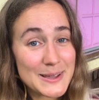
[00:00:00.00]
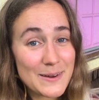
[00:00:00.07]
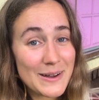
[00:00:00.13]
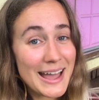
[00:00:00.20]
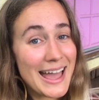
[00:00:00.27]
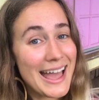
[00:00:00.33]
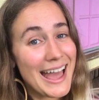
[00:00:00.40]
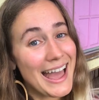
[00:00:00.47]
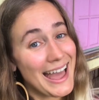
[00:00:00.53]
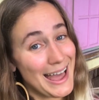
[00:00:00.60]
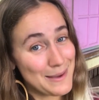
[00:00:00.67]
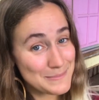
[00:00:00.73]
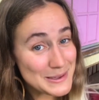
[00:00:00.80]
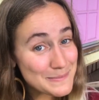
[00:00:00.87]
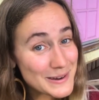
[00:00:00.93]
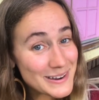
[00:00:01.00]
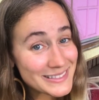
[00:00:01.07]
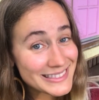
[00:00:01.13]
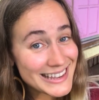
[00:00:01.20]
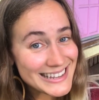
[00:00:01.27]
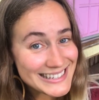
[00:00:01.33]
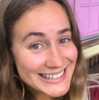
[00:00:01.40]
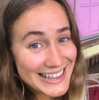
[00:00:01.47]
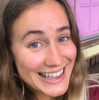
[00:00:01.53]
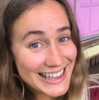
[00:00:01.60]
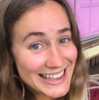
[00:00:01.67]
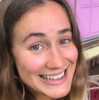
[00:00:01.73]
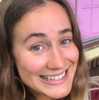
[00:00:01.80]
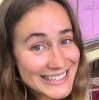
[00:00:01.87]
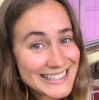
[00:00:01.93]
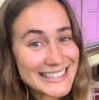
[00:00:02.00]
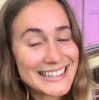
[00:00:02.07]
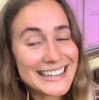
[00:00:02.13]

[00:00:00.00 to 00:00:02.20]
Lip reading: so happy birthday, sis!